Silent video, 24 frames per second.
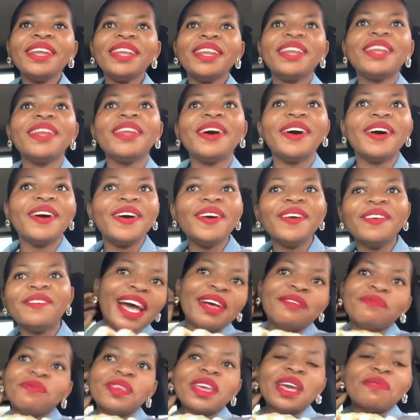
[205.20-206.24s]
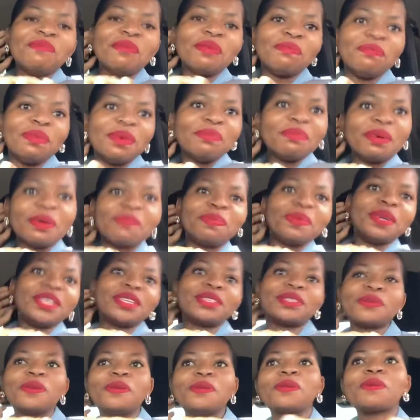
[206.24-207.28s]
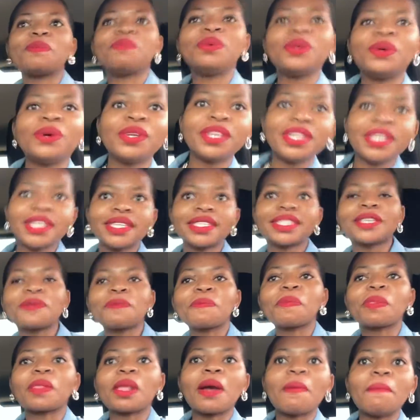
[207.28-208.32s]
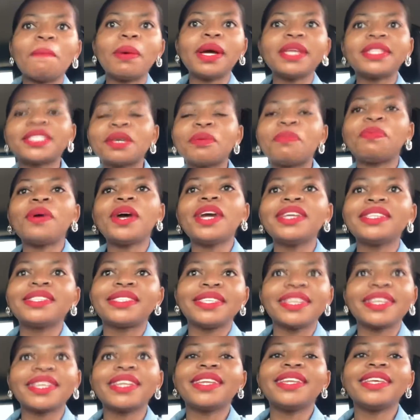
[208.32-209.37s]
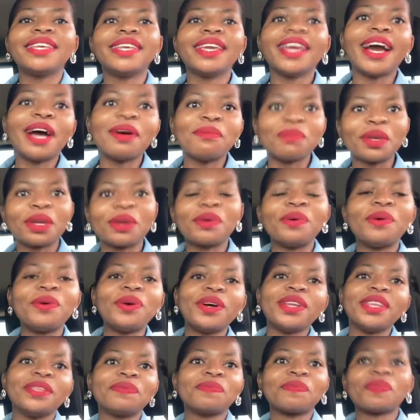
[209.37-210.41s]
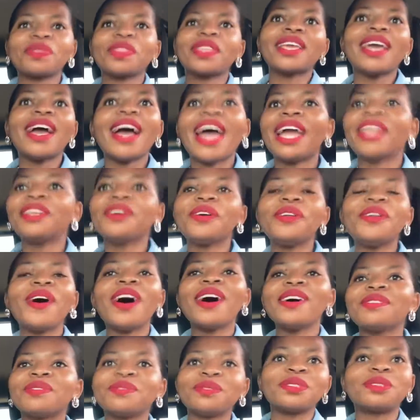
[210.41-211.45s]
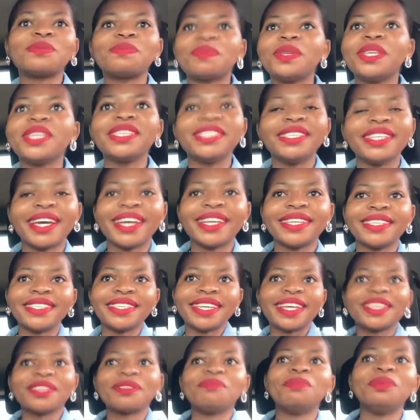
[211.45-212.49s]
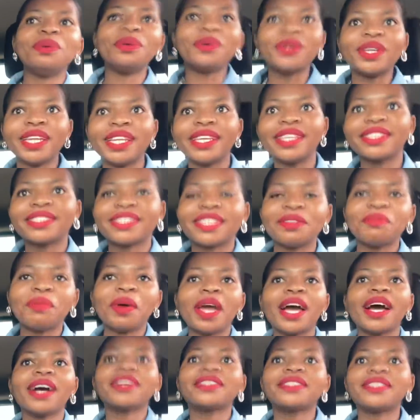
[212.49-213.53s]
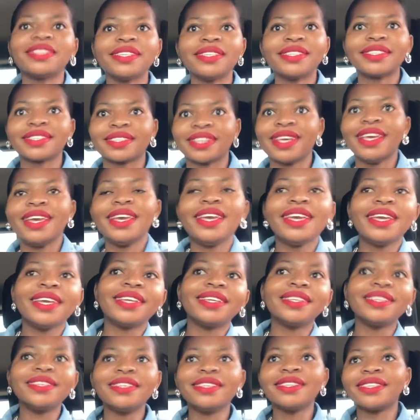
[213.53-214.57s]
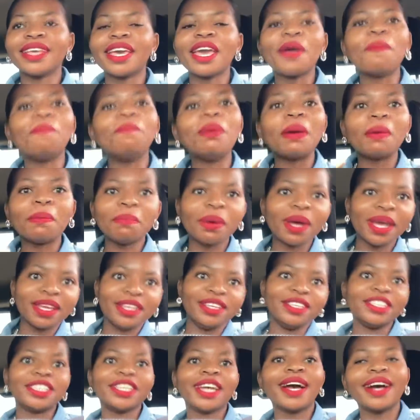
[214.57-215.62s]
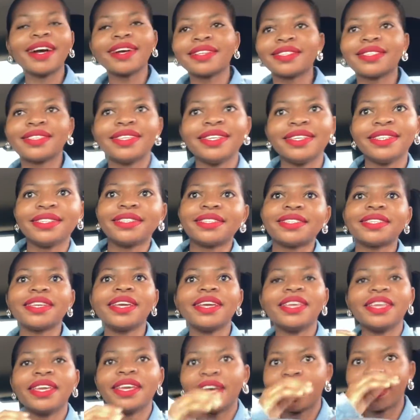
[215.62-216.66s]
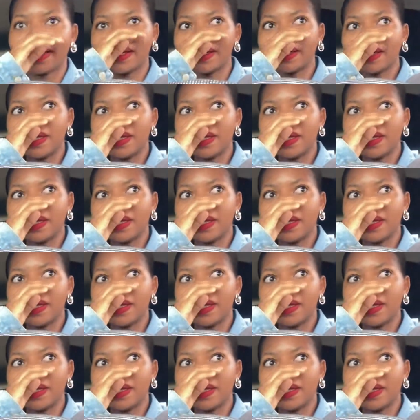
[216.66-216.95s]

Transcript: No. I'm a bimba person, to be honest. But surprisingly, I'm Ngoni. I don't know how to speak nyanja, to be honest. And my accent is a bimba-ish accent. Yeah.